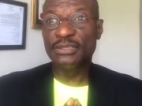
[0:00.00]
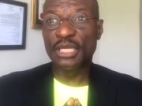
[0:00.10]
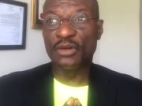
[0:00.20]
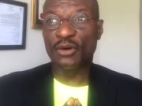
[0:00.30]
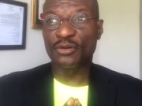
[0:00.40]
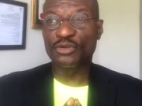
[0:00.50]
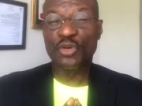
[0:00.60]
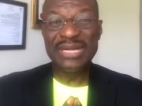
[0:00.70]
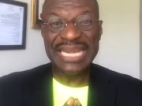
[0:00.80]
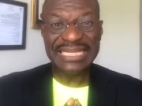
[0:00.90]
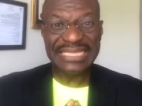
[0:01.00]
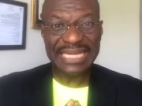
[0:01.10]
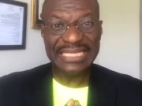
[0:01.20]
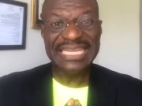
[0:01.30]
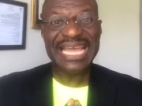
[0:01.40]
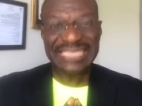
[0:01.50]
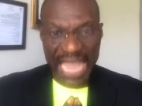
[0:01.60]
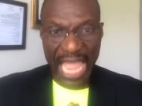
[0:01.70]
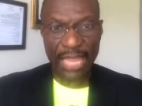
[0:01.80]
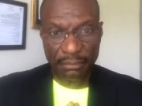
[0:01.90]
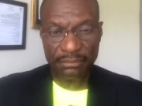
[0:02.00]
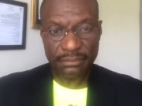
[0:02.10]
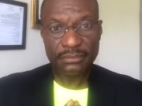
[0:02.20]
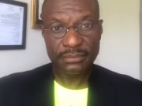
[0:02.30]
you know, donated their time